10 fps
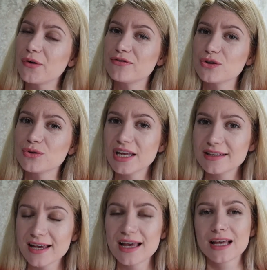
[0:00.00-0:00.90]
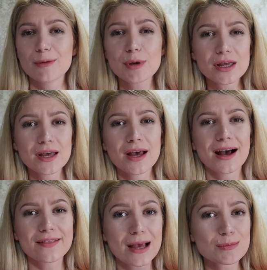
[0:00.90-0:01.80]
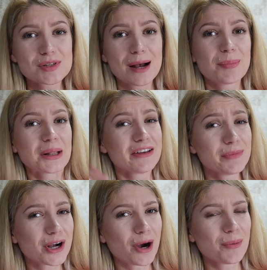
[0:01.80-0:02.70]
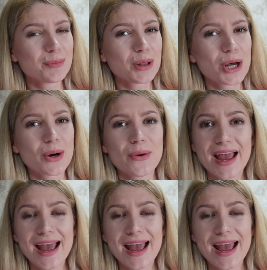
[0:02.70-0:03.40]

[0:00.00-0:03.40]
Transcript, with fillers: If you did, give me a thumbs up, leave me a comment below,